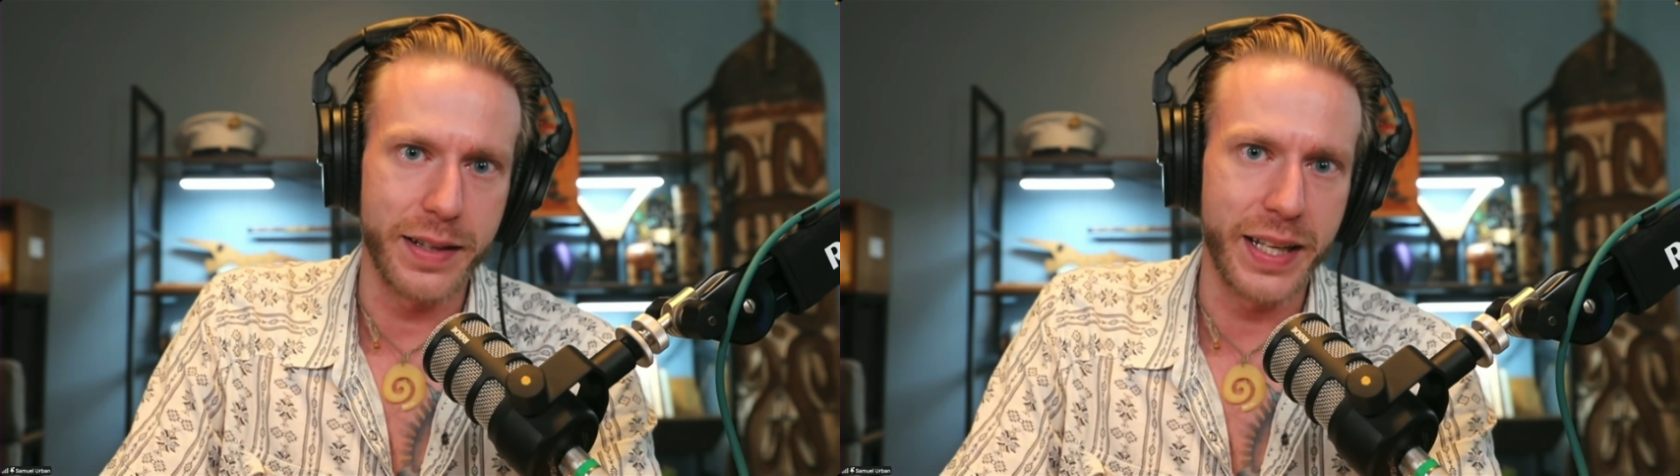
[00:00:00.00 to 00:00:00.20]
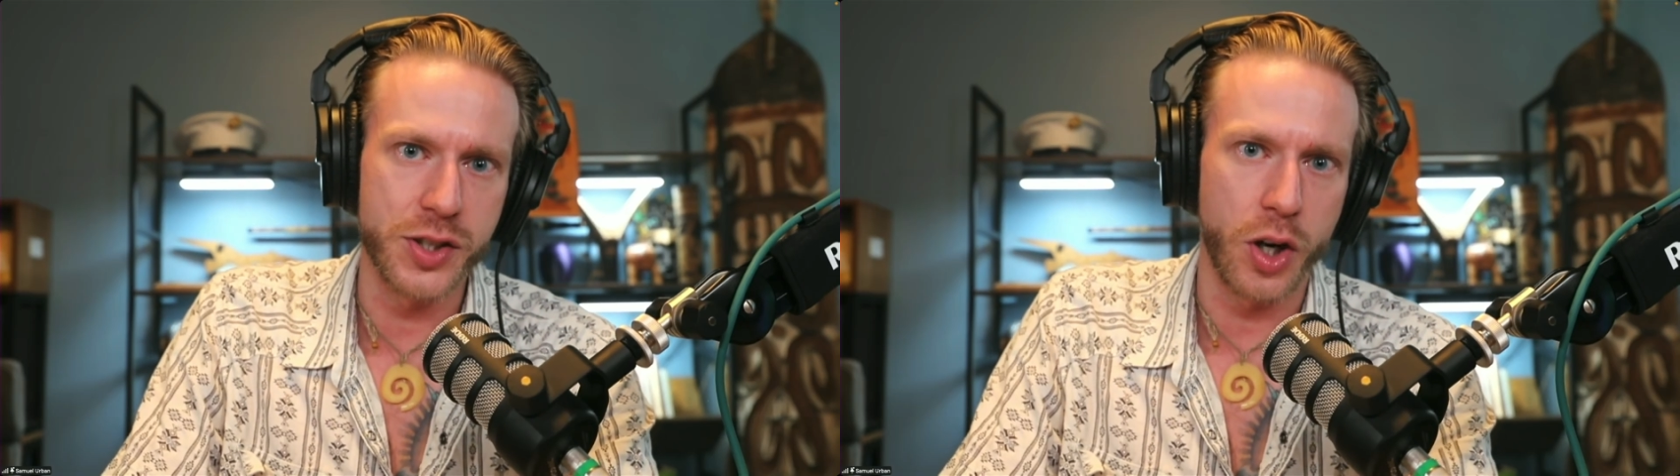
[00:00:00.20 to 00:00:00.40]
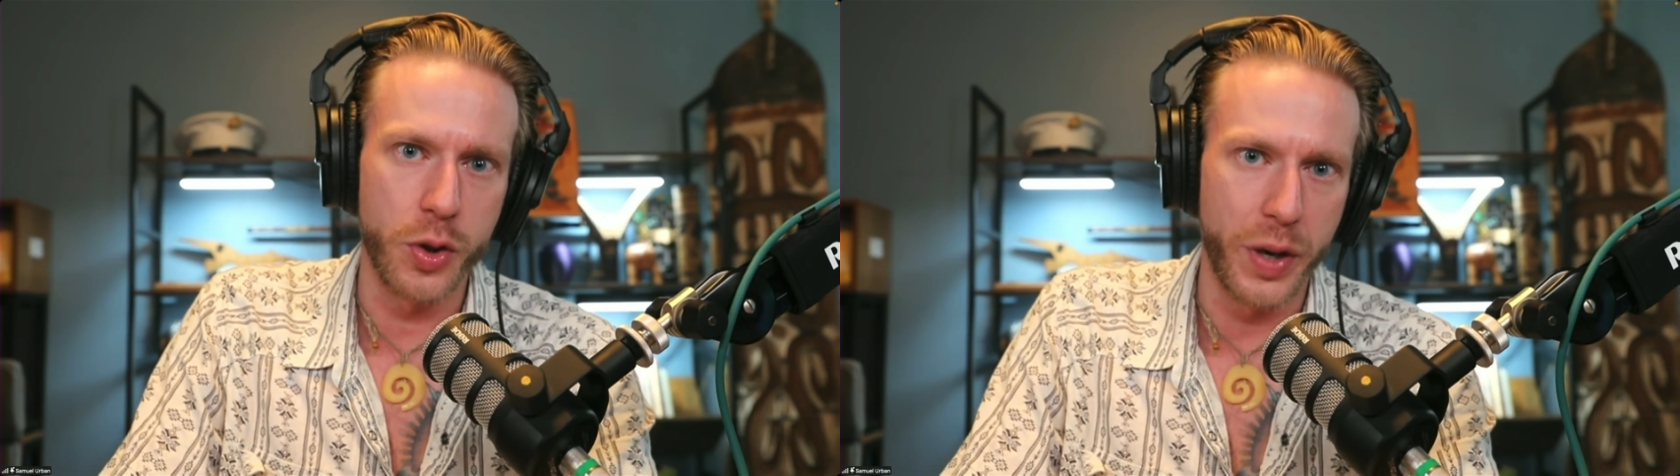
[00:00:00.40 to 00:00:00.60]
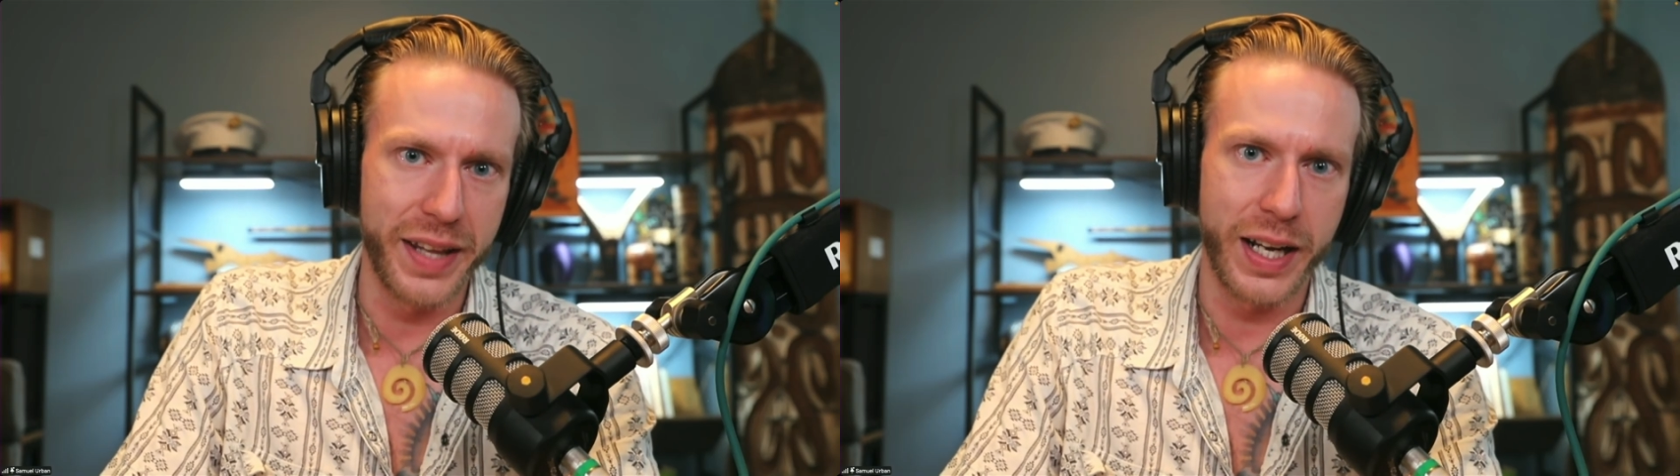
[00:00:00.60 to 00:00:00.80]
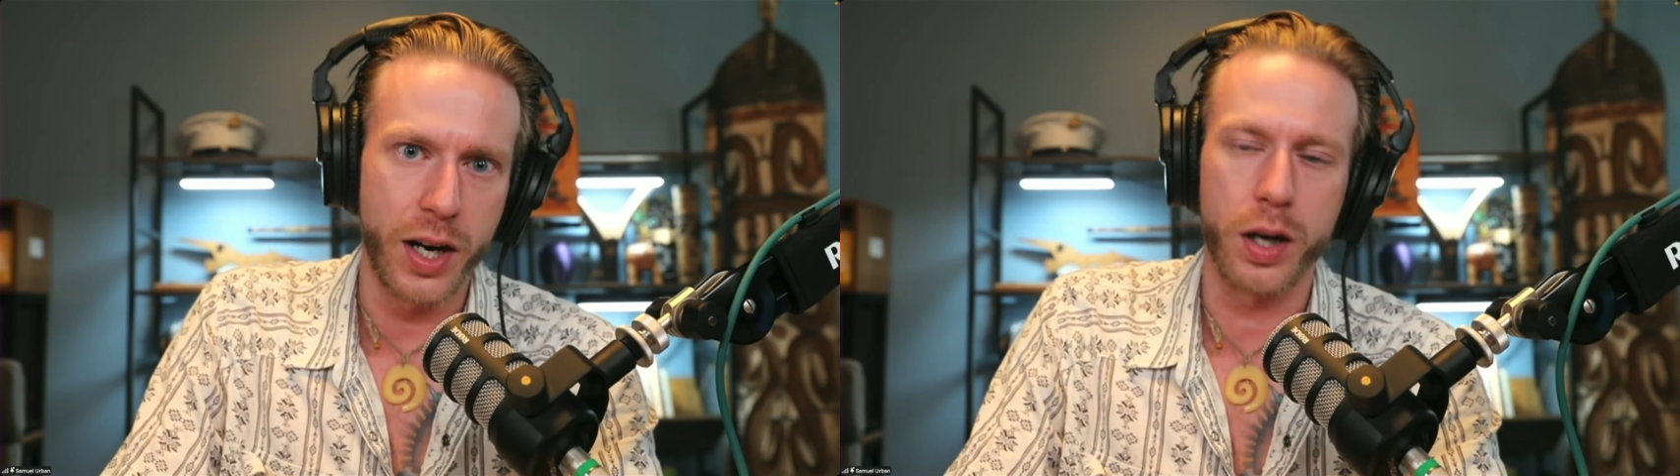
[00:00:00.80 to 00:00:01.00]
Things are the way
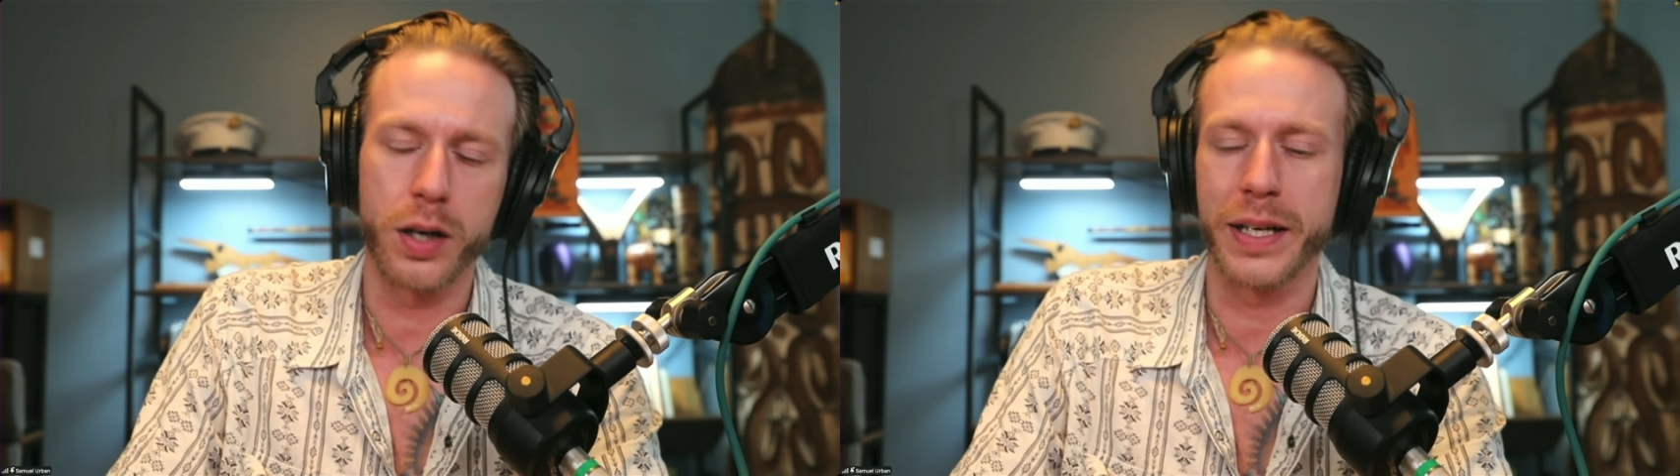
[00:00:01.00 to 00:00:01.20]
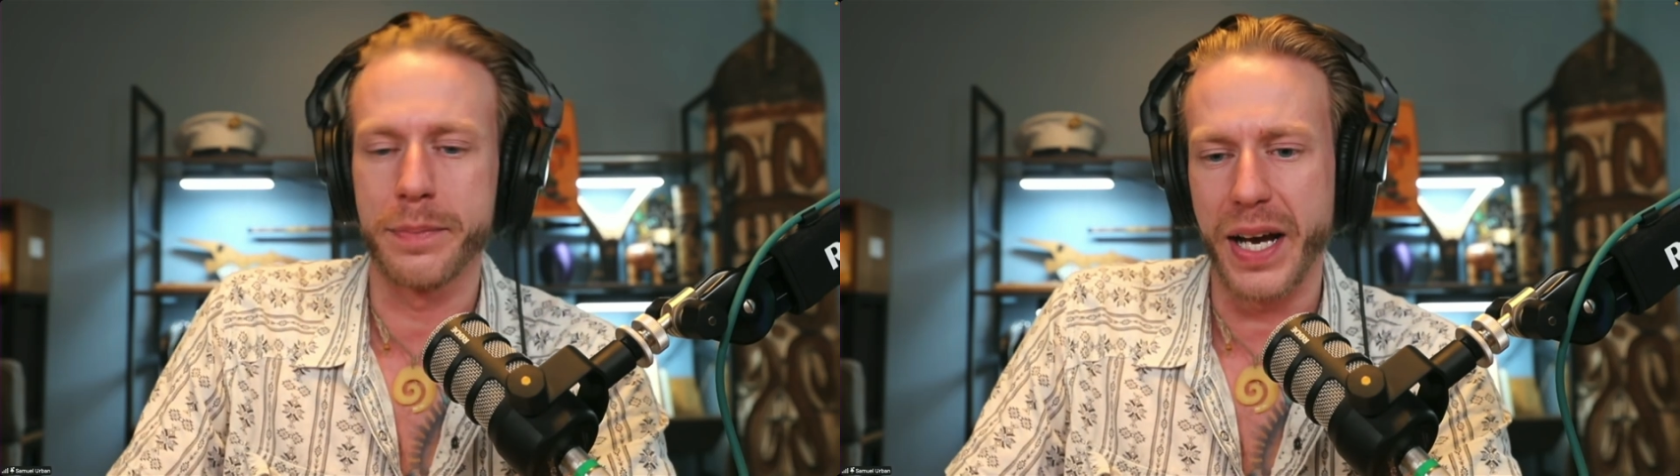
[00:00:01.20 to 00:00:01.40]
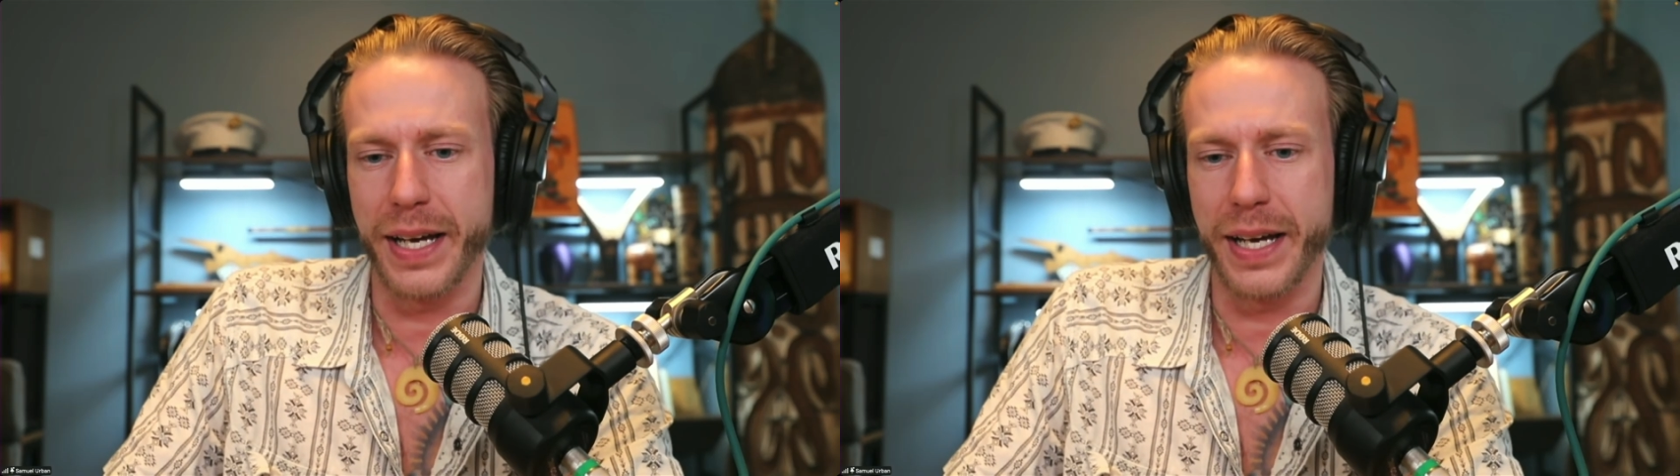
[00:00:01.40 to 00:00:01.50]
they are, and